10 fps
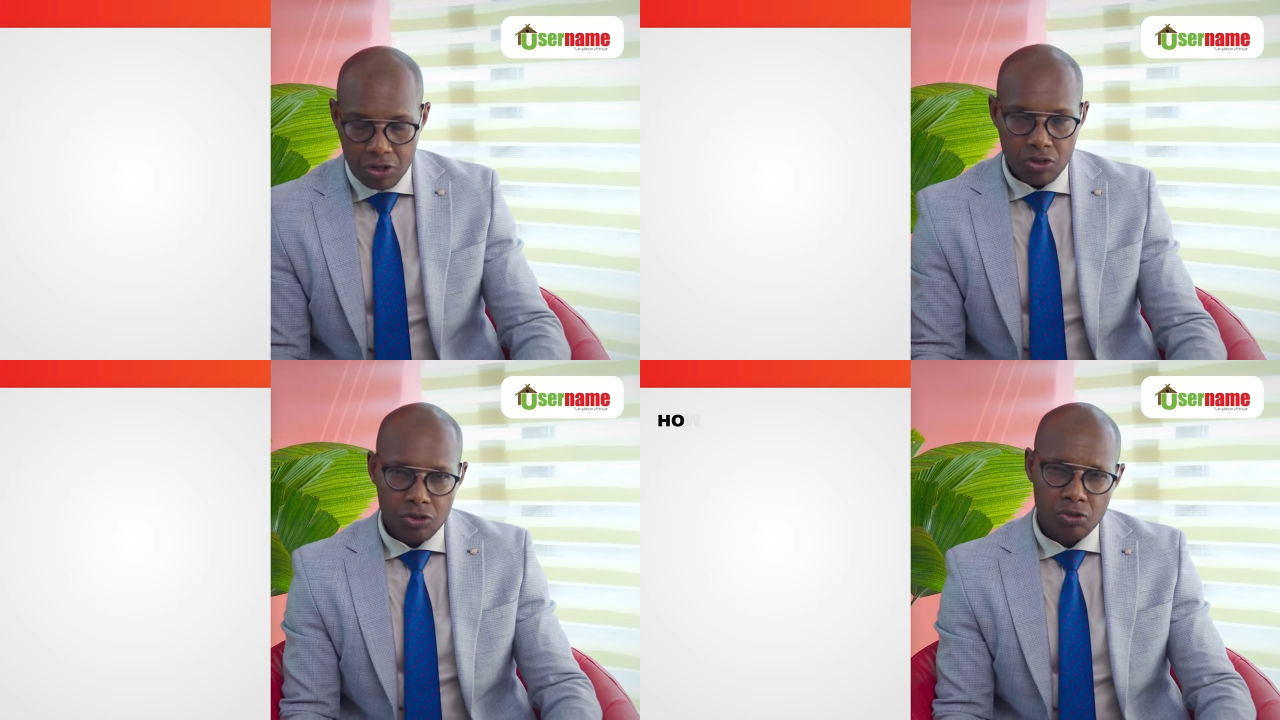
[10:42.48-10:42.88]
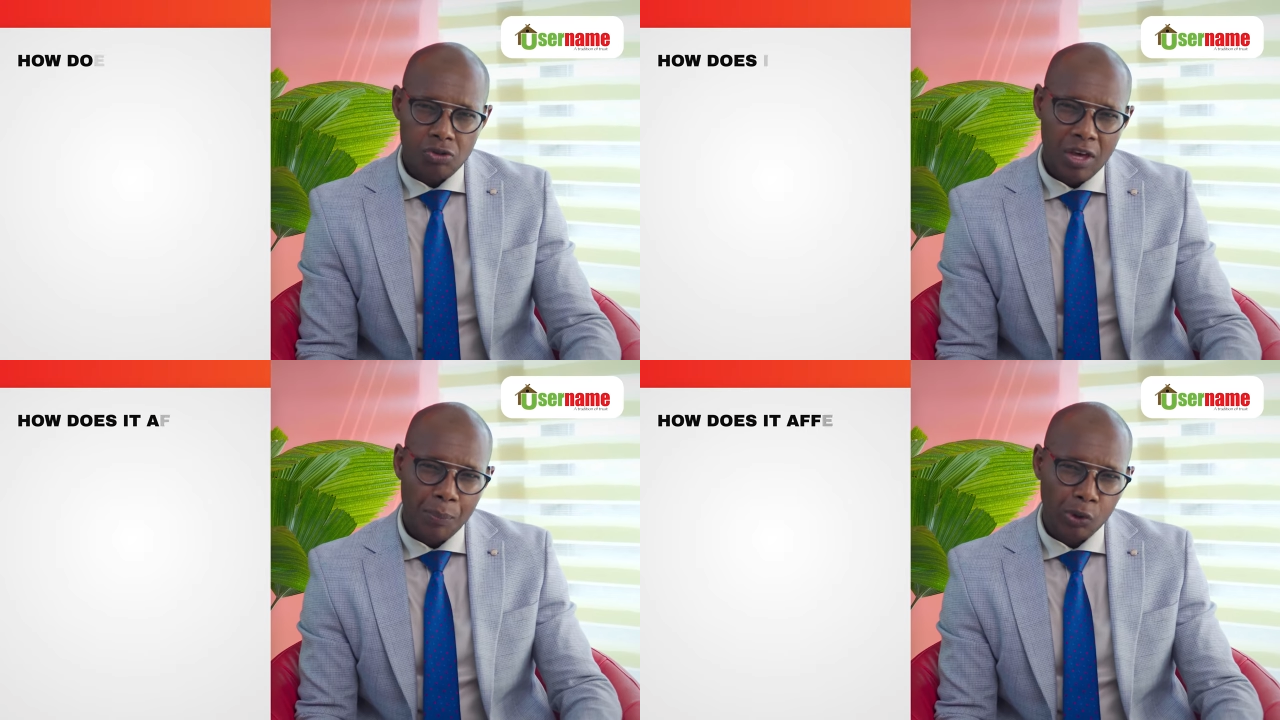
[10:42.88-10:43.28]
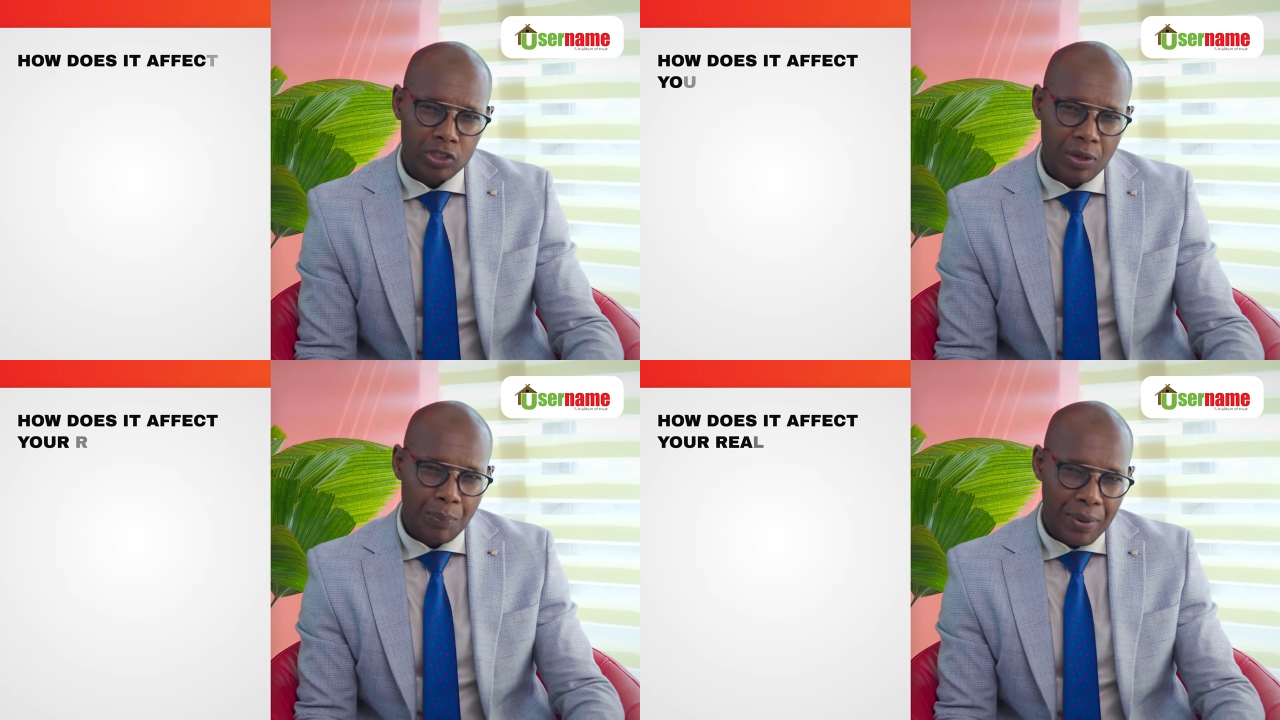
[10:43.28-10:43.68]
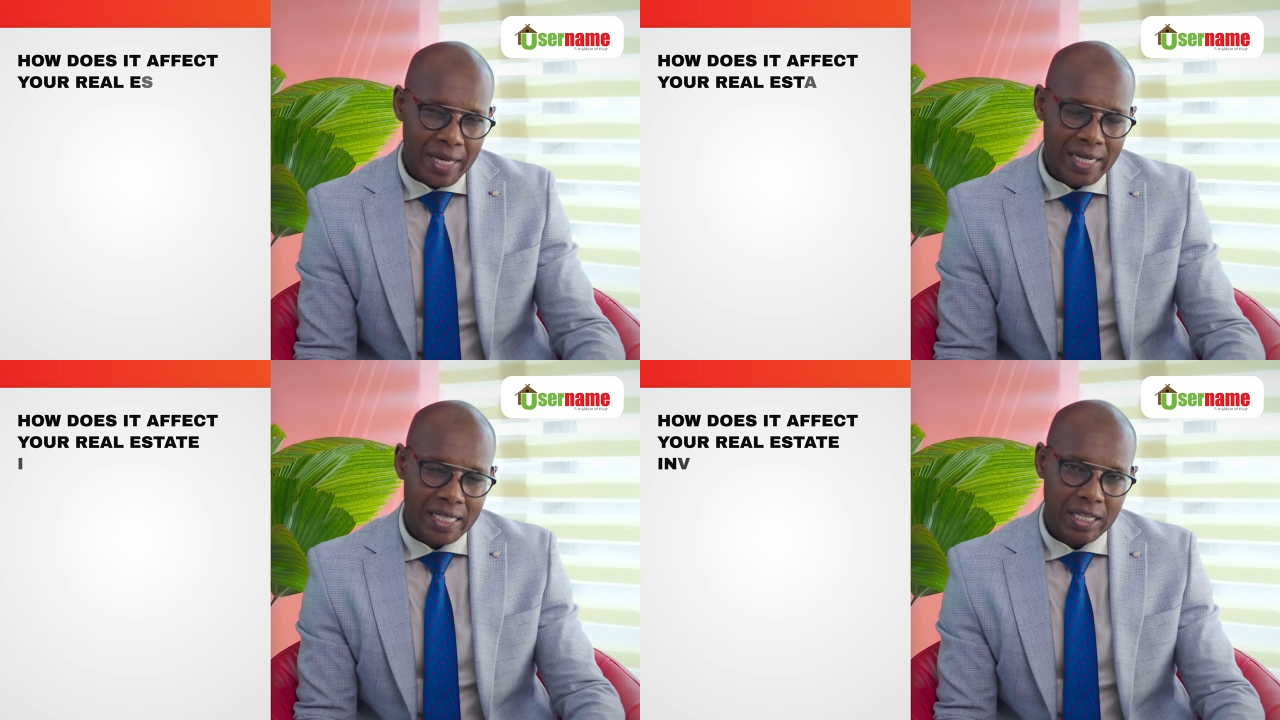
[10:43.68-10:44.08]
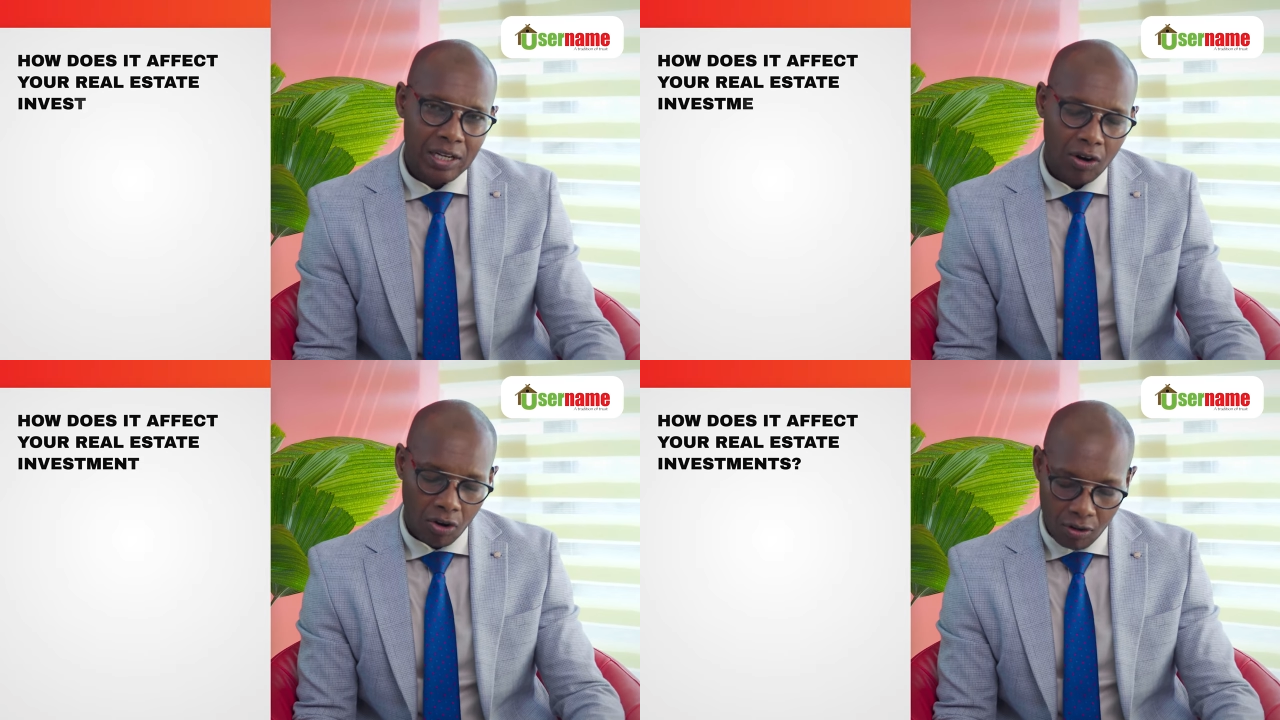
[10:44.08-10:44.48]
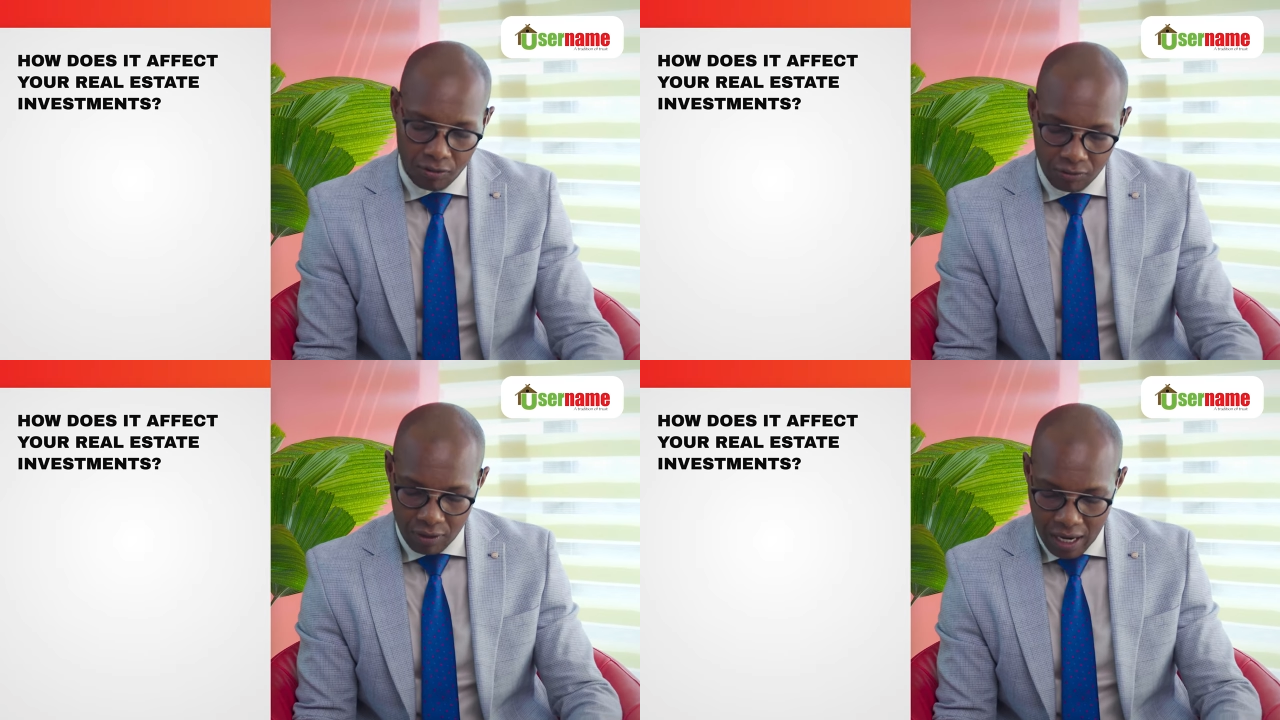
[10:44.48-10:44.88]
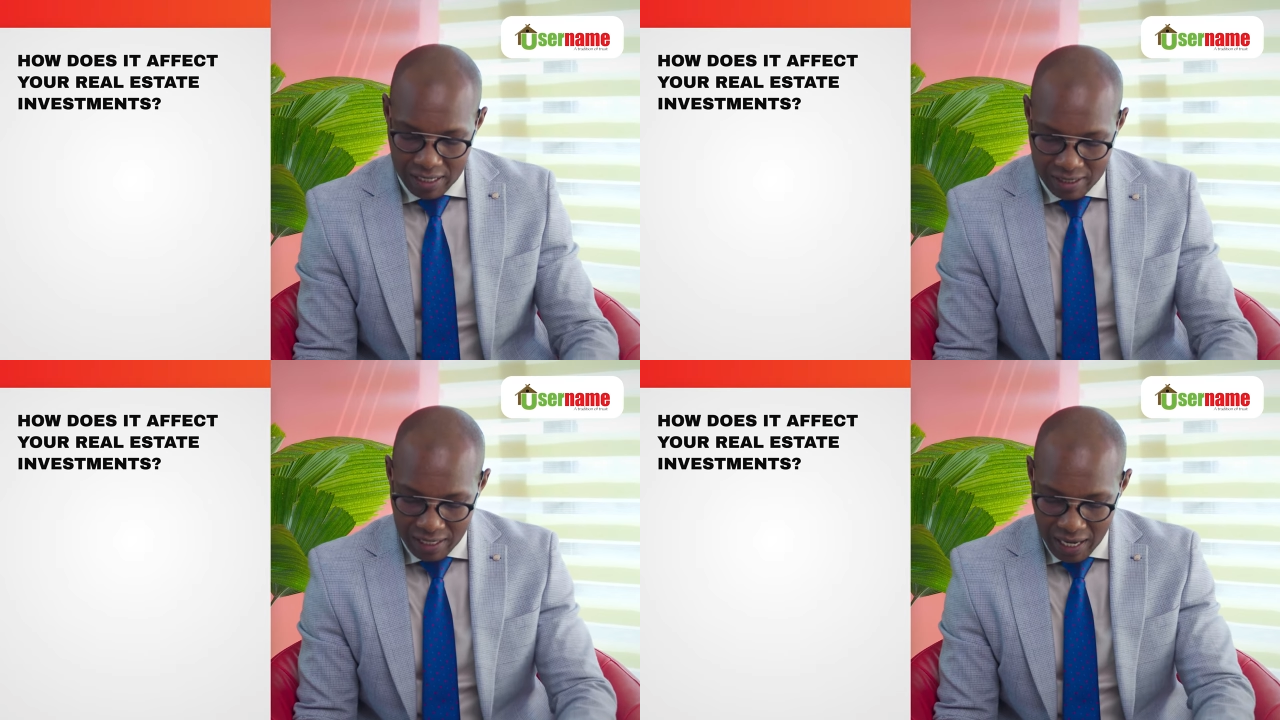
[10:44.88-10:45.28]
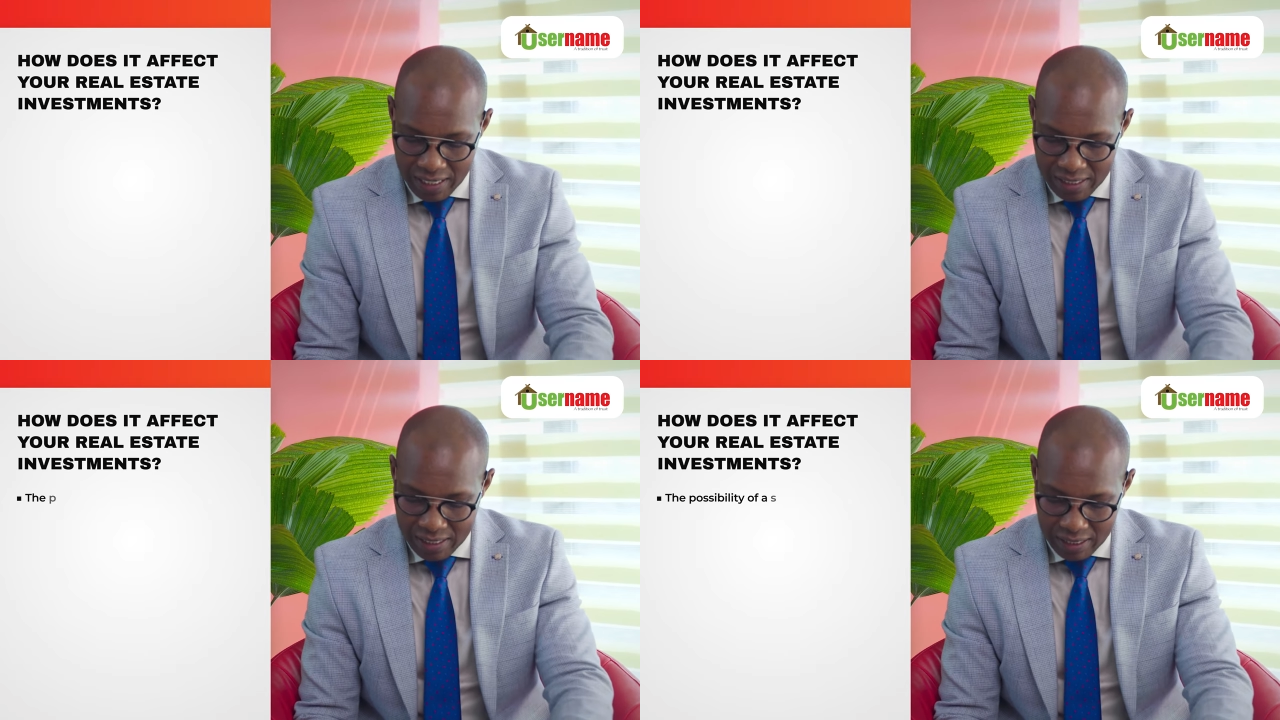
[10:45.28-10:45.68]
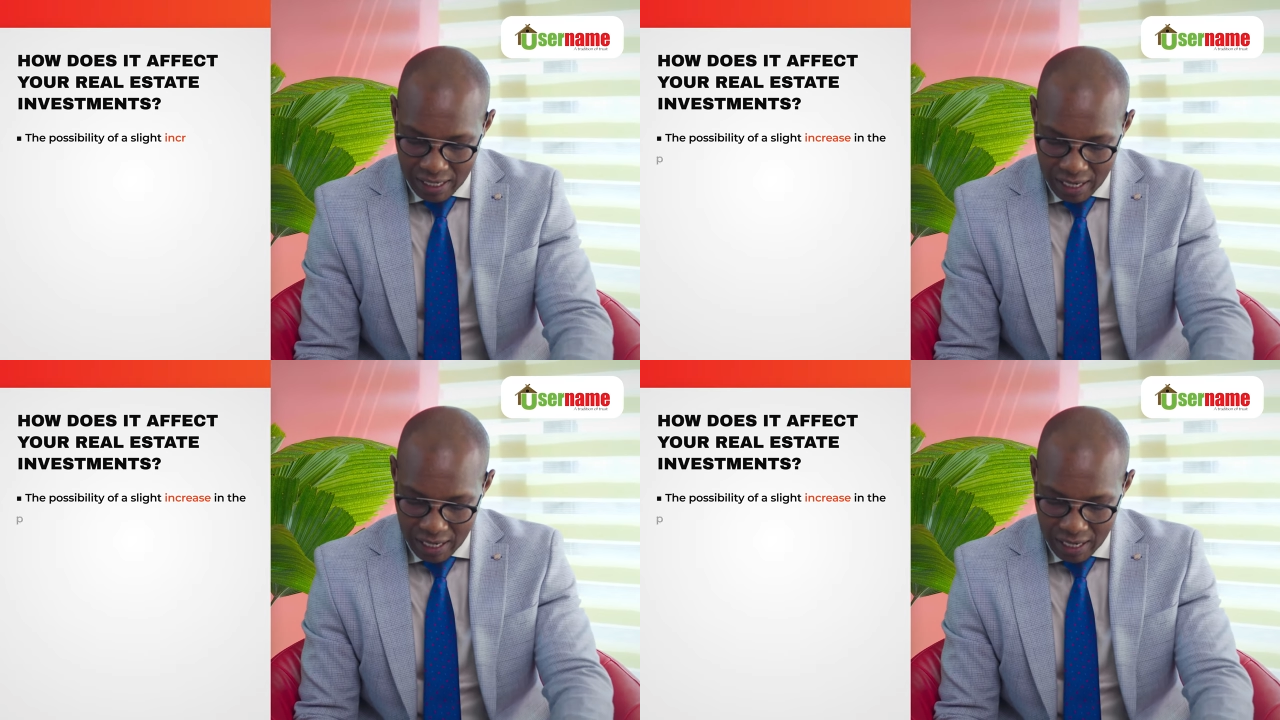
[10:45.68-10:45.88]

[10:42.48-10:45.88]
This is also the possibility of a slight